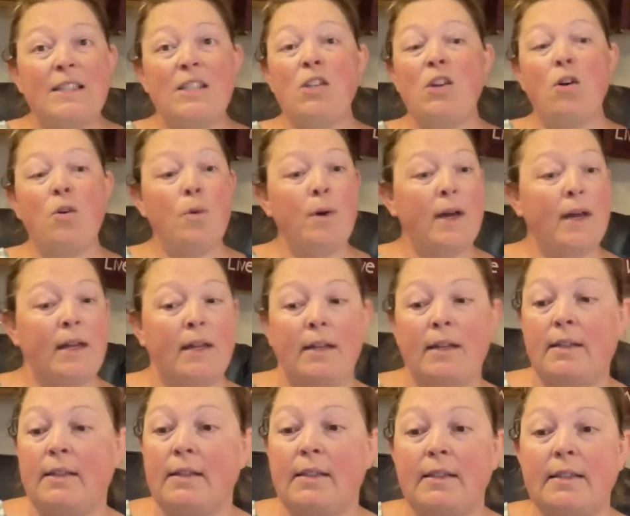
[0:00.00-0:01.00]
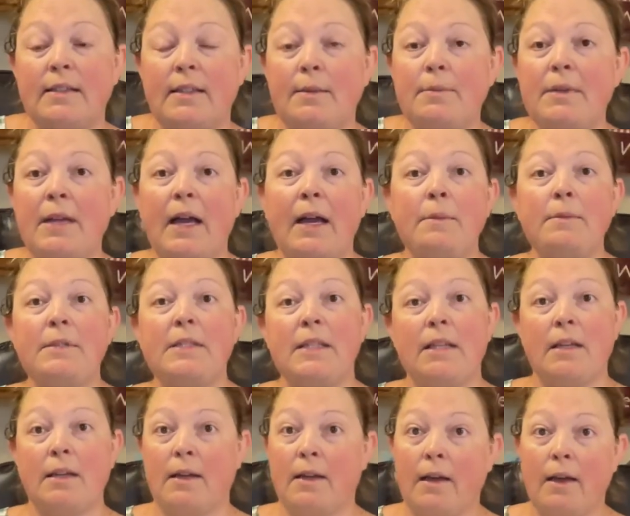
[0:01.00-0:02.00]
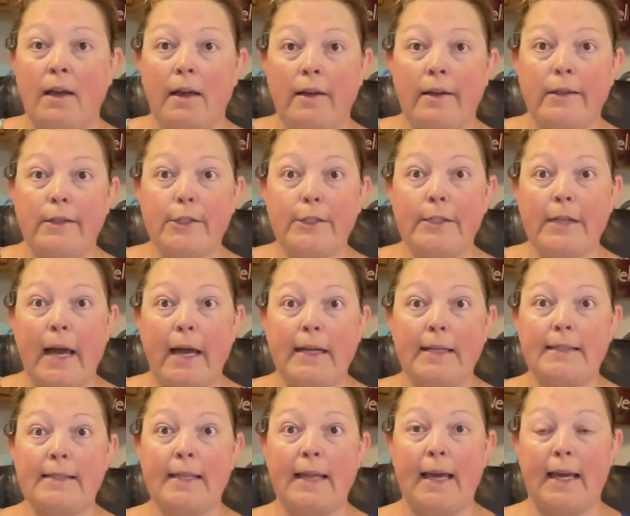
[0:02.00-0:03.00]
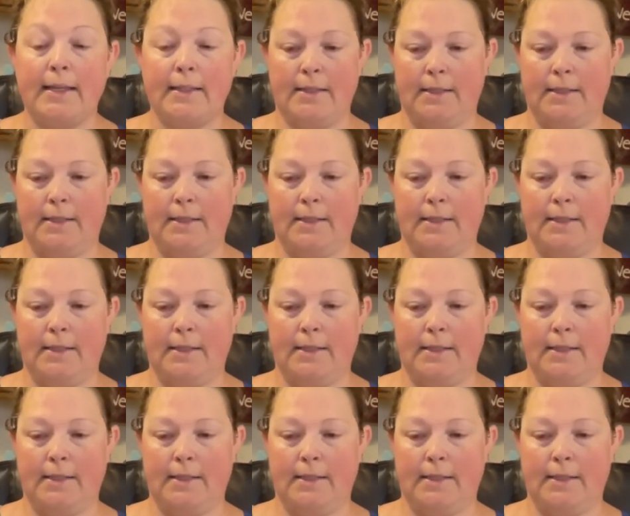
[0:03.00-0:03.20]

you know what? Sometimes you just gotta sit.